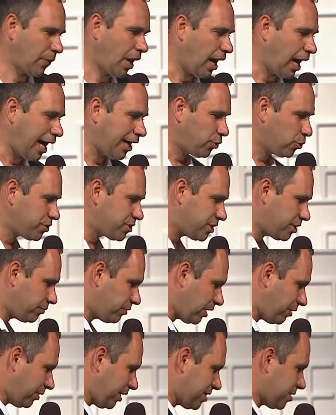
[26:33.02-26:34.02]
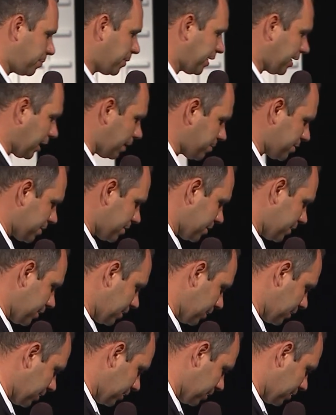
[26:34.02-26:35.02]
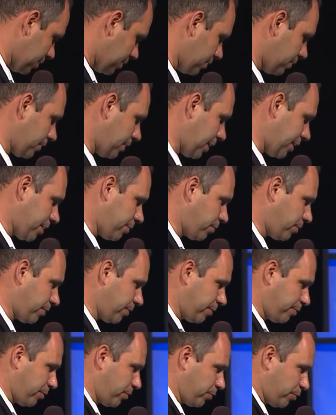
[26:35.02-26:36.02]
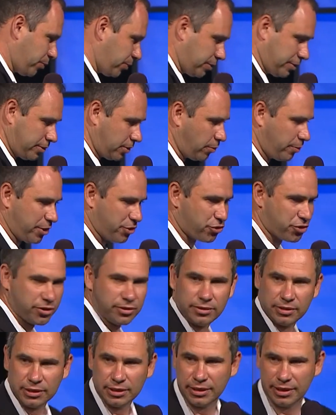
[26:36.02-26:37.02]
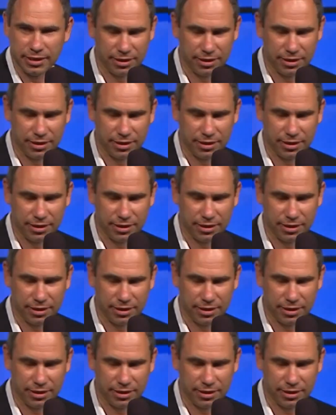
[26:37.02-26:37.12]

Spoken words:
I don't see wavelets becomes any commercial.